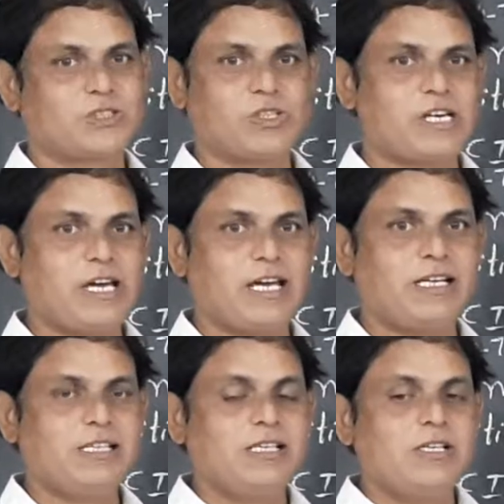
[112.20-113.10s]

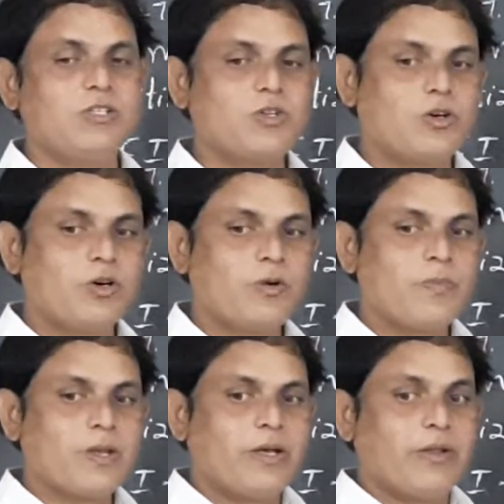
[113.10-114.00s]
Okay,
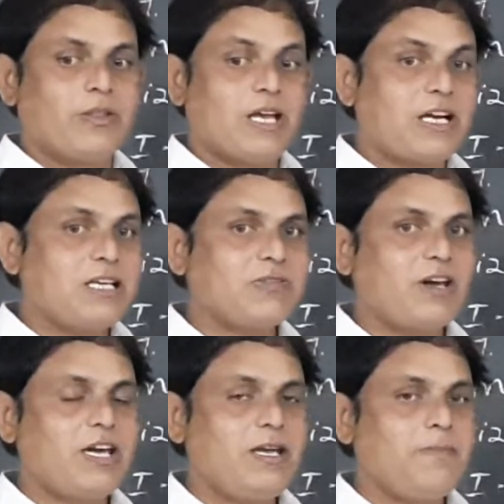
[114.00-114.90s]
so that is
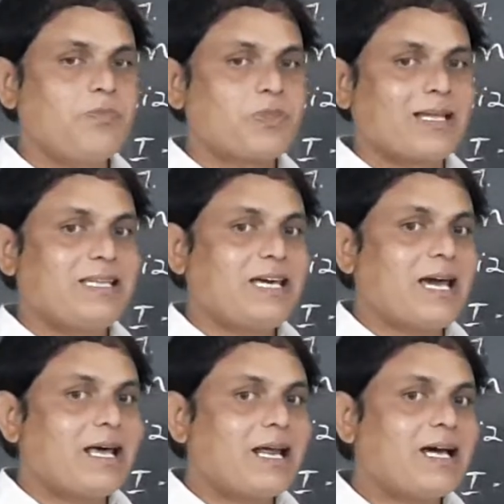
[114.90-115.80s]
why they
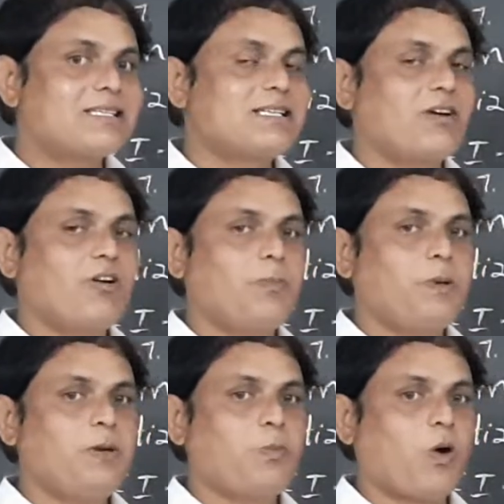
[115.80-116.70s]
harassed our
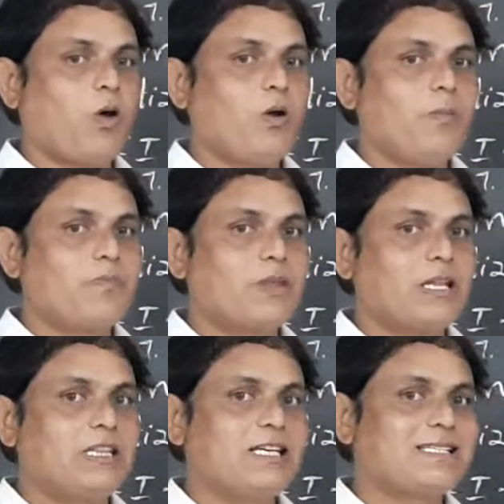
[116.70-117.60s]
people,
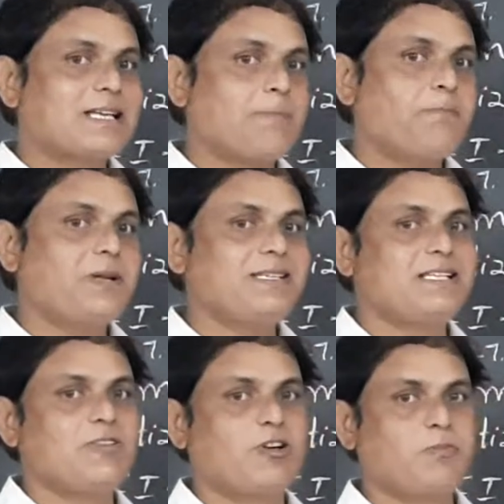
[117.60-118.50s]
they suppressed
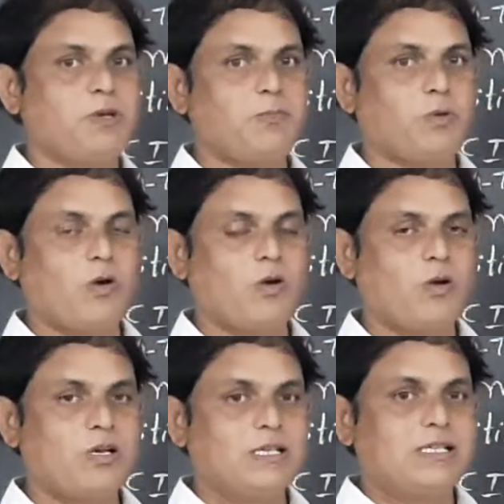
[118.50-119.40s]
our
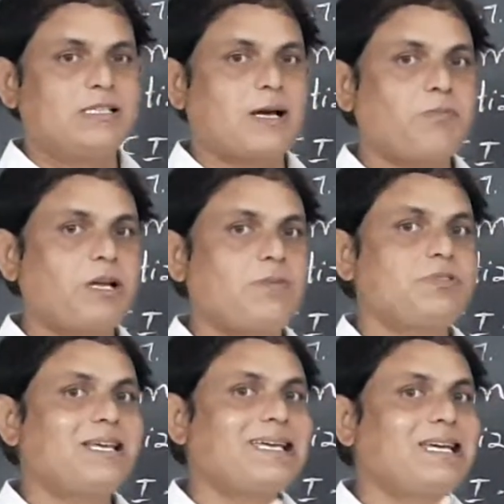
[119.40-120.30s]
people,
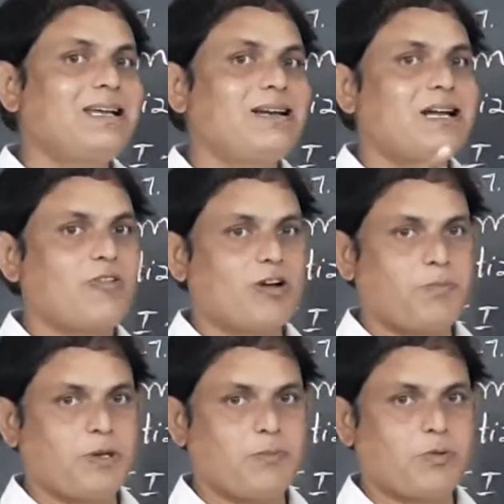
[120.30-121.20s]
sometimes they killed our
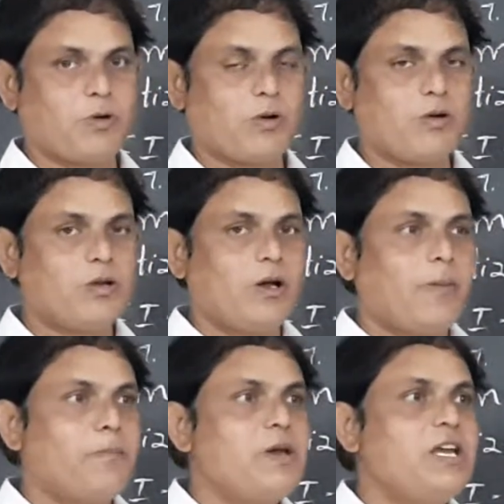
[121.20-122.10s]
people.
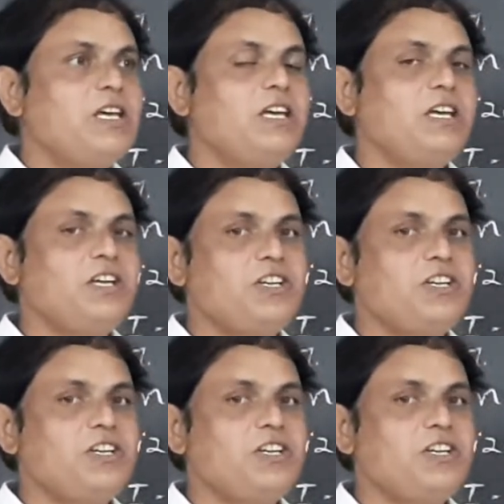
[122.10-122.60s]
Many